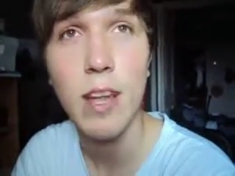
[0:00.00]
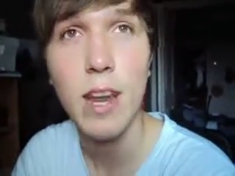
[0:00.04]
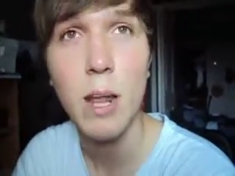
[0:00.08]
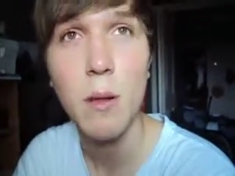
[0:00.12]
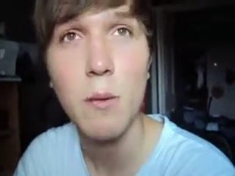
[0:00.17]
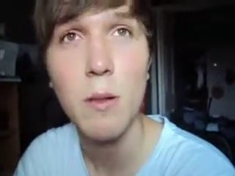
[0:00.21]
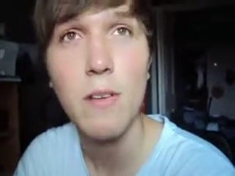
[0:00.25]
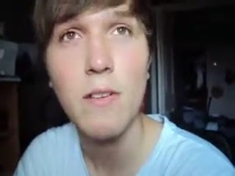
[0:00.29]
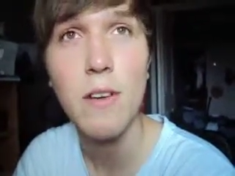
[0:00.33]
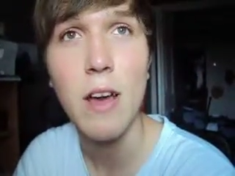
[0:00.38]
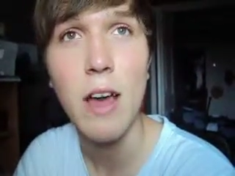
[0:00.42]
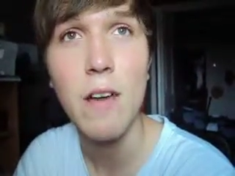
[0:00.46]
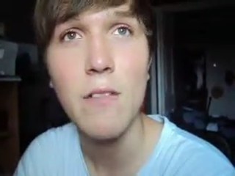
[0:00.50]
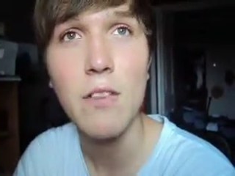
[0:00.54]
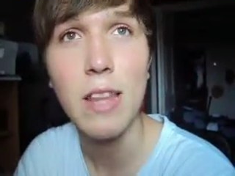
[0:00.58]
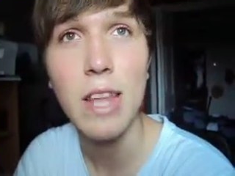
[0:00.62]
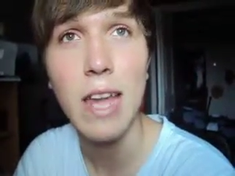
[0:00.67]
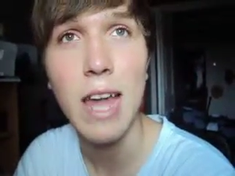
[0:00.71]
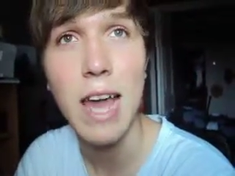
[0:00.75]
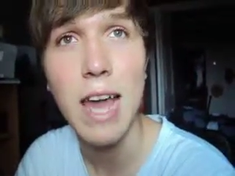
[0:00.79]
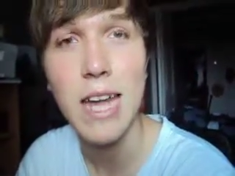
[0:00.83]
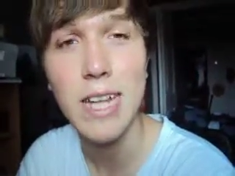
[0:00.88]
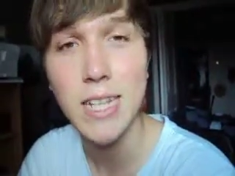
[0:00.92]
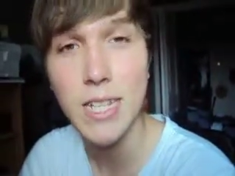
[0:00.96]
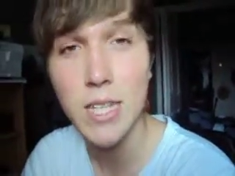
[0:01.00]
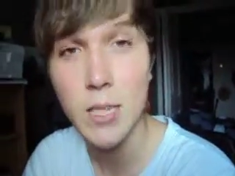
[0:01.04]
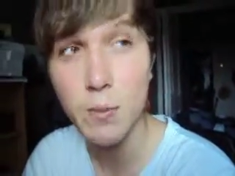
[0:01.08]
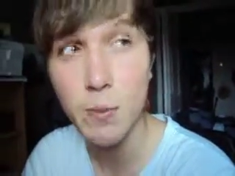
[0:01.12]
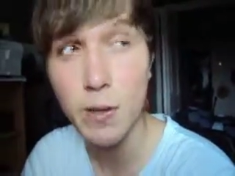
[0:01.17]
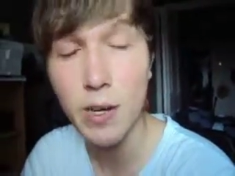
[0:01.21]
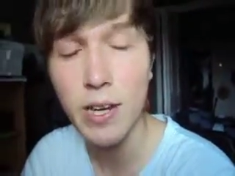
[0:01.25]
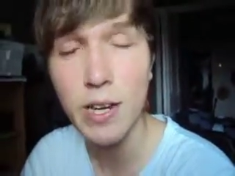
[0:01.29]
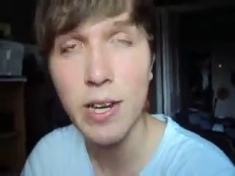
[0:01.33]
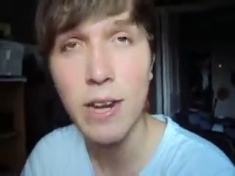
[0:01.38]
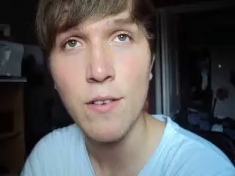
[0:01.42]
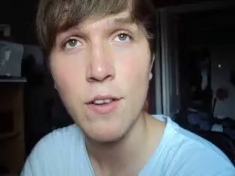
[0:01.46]
And I believe everything has a
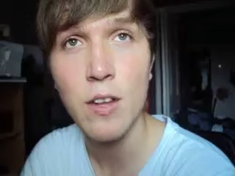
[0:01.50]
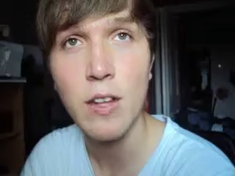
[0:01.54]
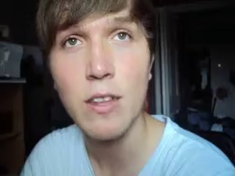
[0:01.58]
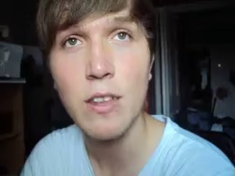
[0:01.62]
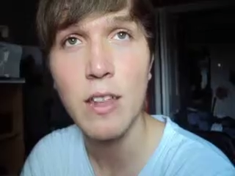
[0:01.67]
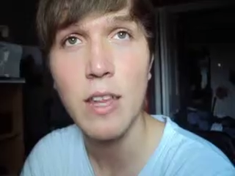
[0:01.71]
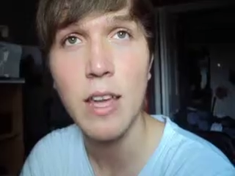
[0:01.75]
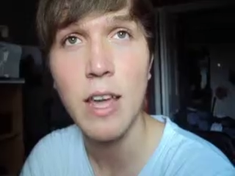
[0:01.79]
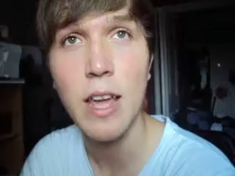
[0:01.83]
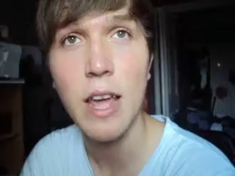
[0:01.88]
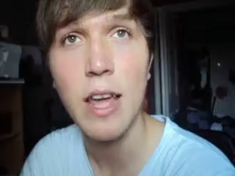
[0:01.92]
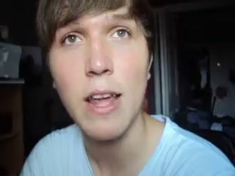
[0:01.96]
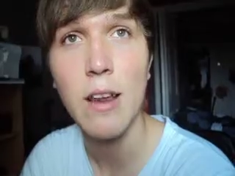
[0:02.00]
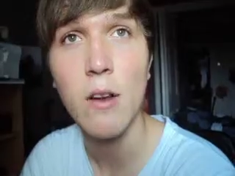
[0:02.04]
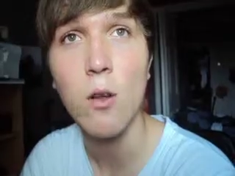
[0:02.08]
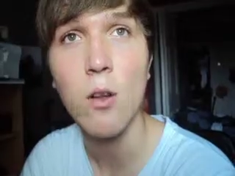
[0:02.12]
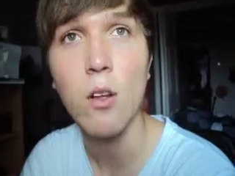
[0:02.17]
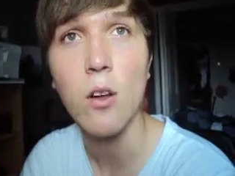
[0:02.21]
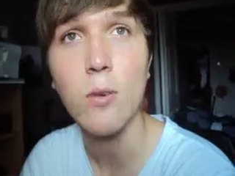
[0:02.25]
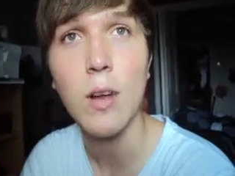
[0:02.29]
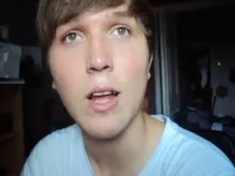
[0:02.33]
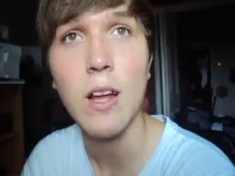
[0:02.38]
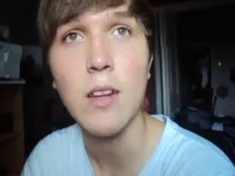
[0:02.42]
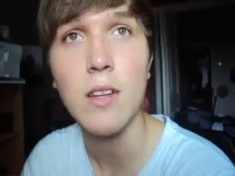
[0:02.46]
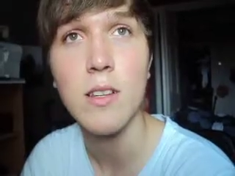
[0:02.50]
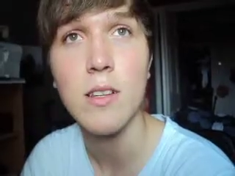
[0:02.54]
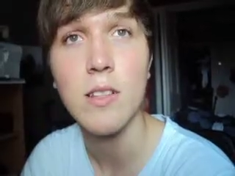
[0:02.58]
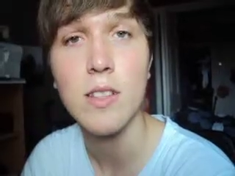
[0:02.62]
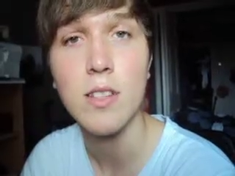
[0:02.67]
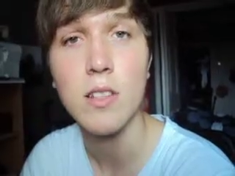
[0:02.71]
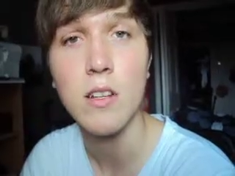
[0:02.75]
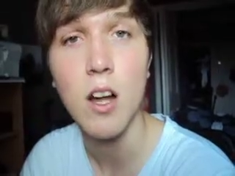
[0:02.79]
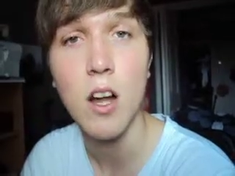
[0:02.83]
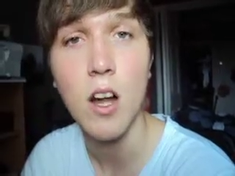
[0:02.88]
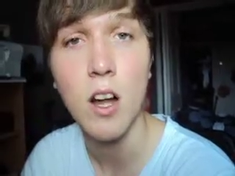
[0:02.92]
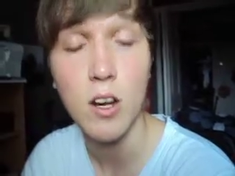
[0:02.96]
spirit, and everything, and all around us
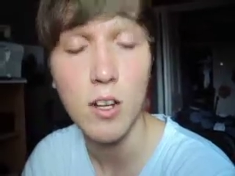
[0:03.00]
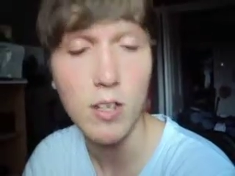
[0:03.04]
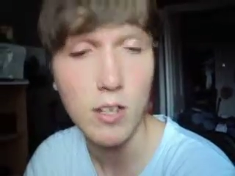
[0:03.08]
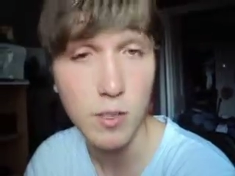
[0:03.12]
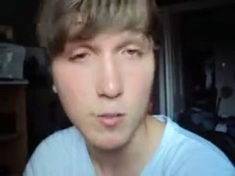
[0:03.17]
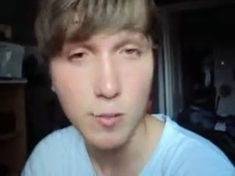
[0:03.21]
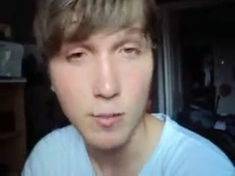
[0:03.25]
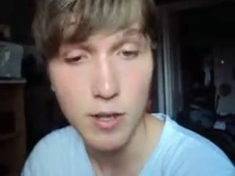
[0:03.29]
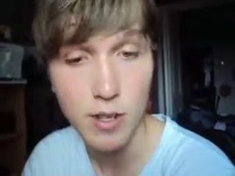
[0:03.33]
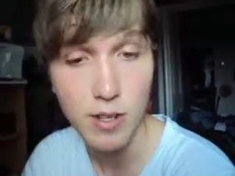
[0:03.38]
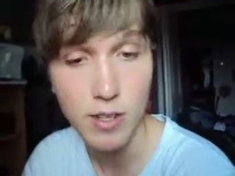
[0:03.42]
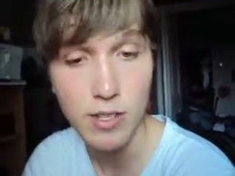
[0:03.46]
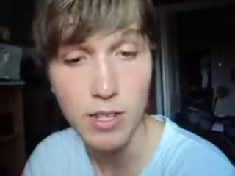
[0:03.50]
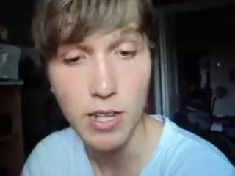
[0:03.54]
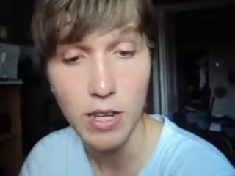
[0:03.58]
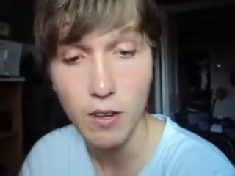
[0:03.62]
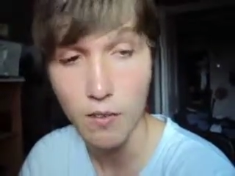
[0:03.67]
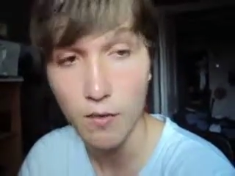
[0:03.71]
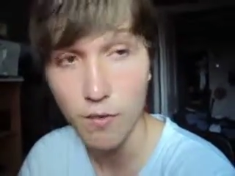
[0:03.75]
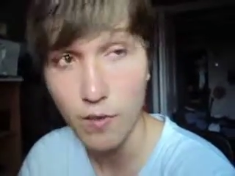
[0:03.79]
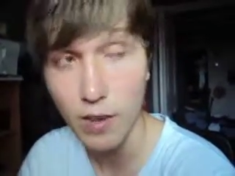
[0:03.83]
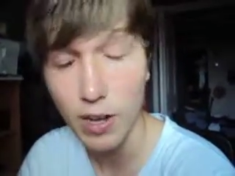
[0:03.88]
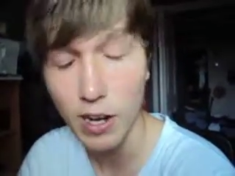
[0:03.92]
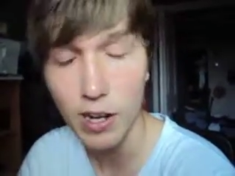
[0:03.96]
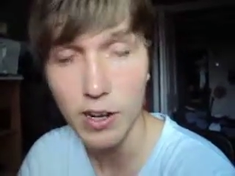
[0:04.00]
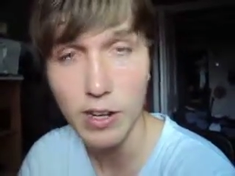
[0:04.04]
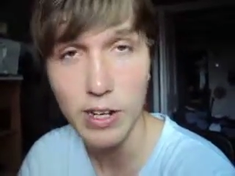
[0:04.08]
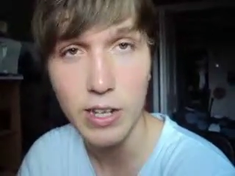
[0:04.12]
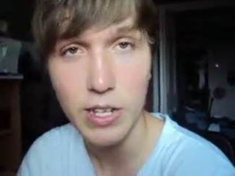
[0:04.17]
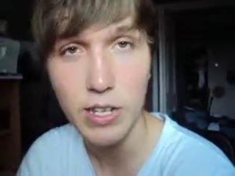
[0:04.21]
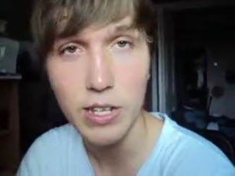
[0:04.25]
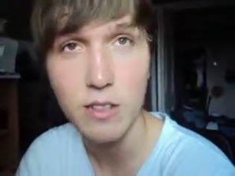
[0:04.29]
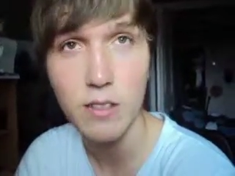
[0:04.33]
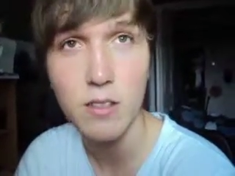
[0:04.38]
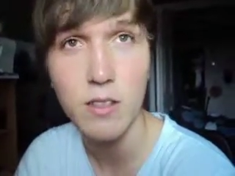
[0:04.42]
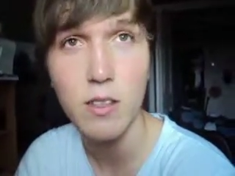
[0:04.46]
there are spirits, like
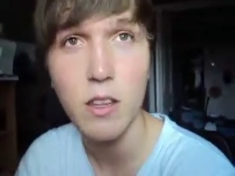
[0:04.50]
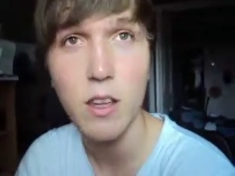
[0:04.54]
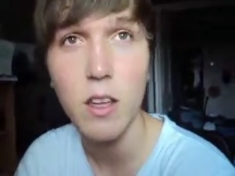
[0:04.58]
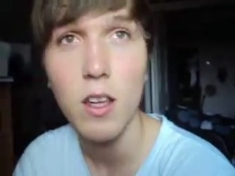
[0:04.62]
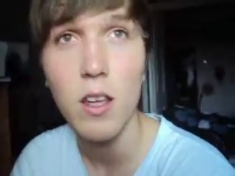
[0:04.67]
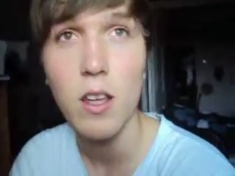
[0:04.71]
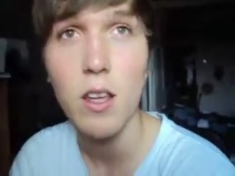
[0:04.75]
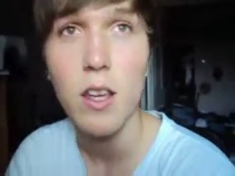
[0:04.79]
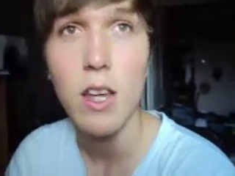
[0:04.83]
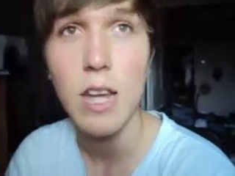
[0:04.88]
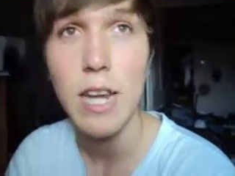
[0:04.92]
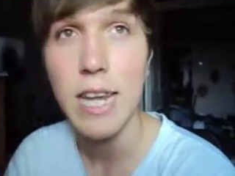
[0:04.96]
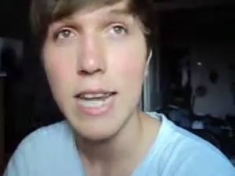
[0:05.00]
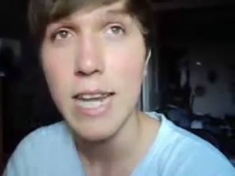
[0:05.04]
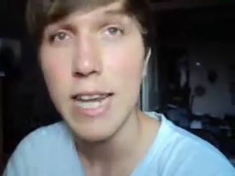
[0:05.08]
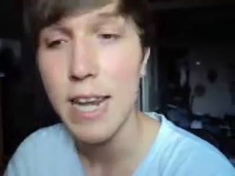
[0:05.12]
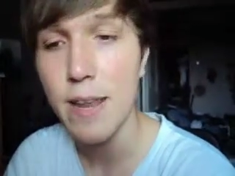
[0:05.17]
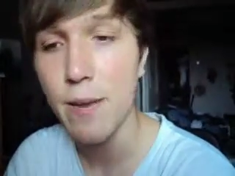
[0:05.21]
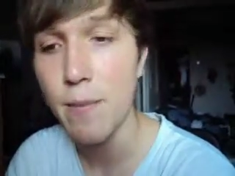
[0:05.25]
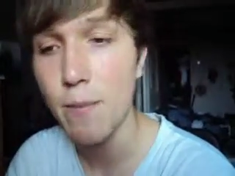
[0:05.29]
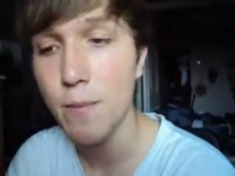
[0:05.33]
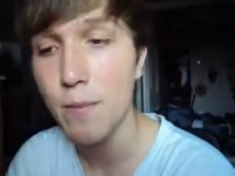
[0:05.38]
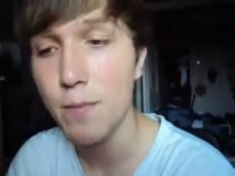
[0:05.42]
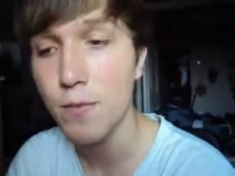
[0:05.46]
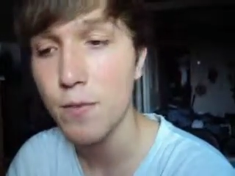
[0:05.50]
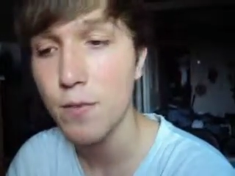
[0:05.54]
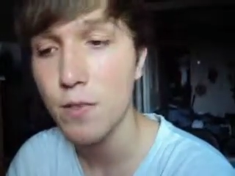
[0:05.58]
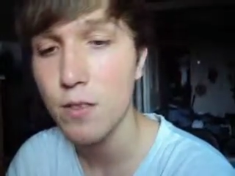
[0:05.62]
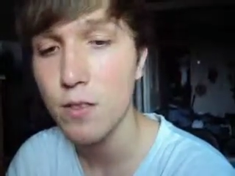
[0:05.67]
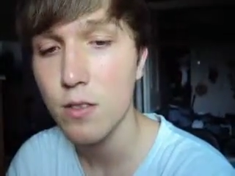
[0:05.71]
fairies, nymphs,